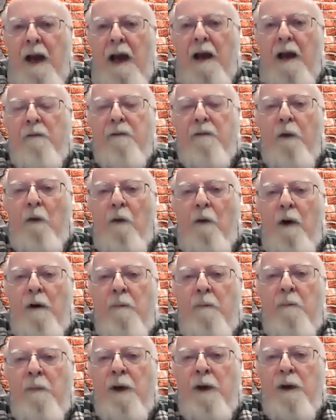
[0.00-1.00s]
and Ford
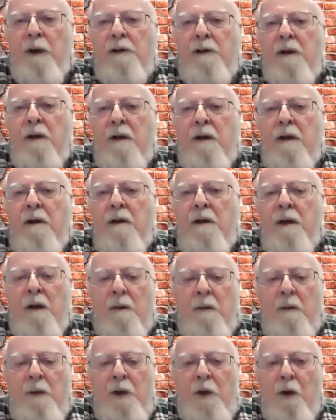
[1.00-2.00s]
built
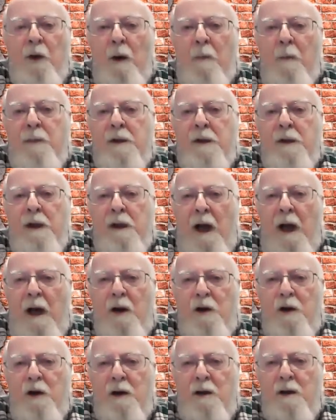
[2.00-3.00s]
the, Europe's
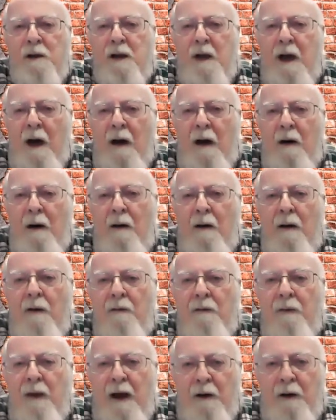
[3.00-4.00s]
largest car
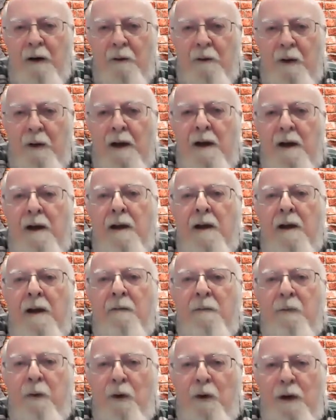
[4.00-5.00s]
factory,
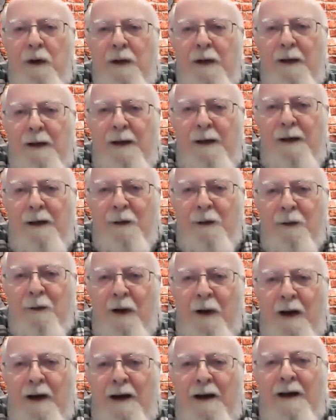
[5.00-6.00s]
vertically
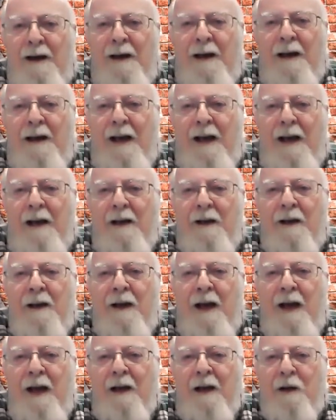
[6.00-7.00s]
integrated in,
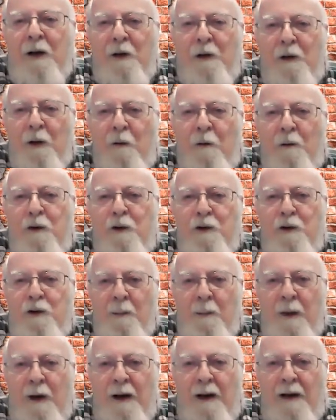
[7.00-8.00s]
in Cologne,
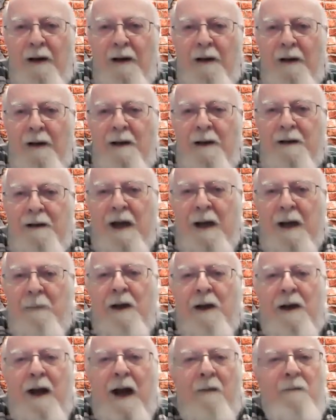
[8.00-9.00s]
Germany. Same
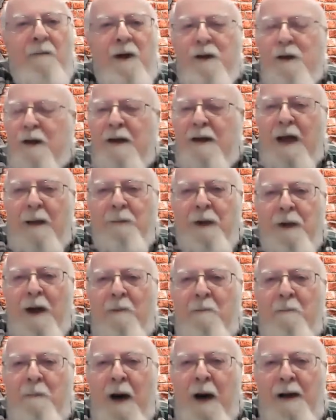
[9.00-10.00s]
thing. I visited that
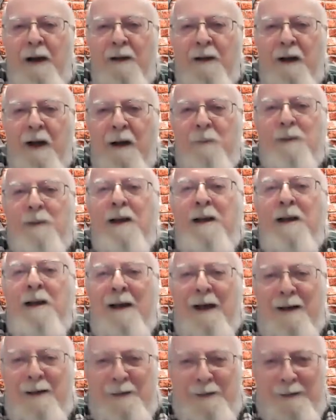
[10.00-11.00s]
point many times
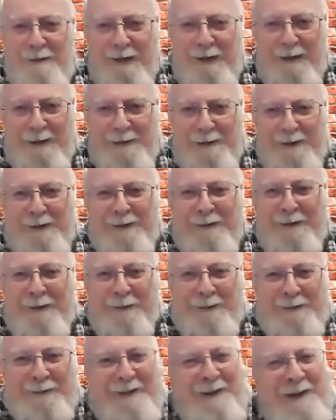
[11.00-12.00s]
as, as an
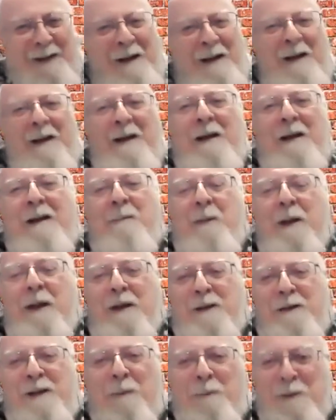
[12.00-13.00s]
adult
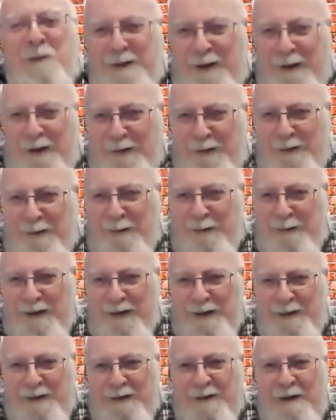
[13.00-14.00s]
because I was selling them
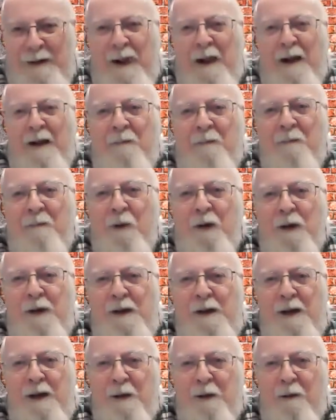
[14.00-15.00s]
things,
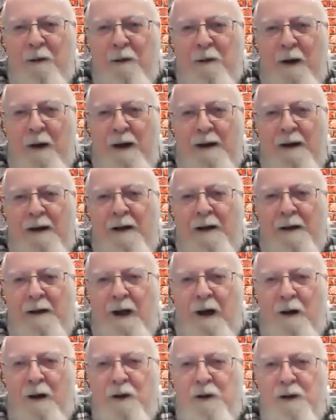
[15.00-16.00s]
vertically integrated
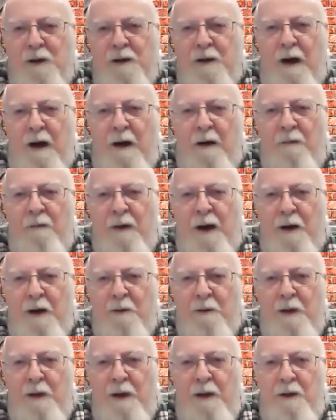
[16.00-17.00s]
largest car
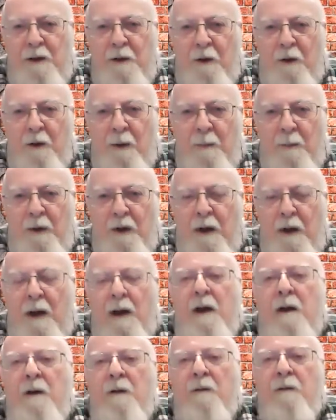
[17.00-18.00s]
factory in Europe,
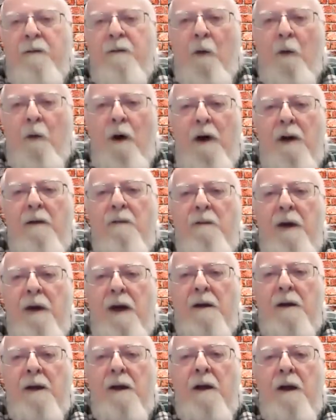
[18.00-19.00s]
Ford
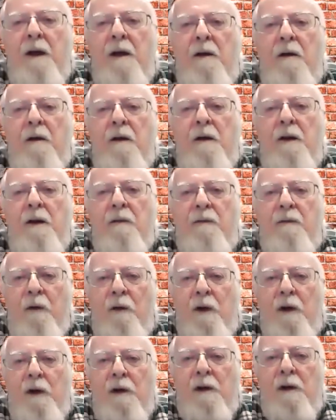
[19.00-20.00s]
invented the
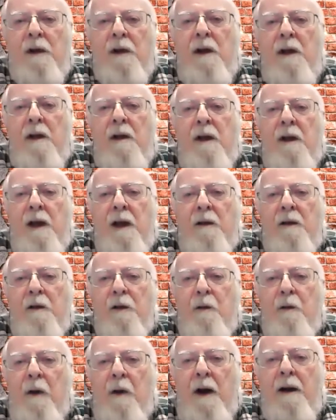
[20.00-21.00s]
vertically
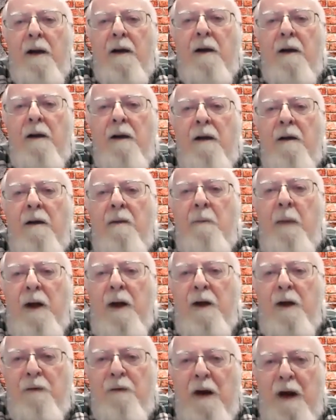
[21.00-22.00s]
integrated
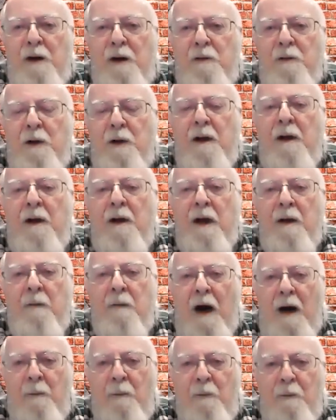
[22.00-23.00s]
manufacturing of
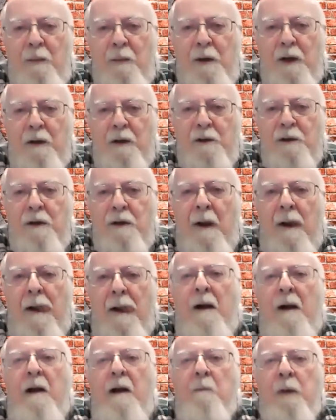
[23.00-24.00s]
automobiles.
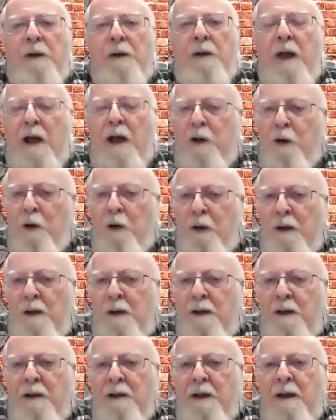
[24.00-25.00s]
But they
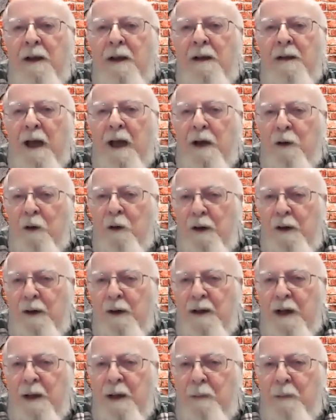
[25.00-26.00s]
couldn't, they
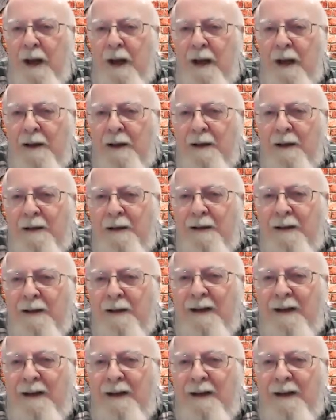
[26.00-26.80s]
couldn't depend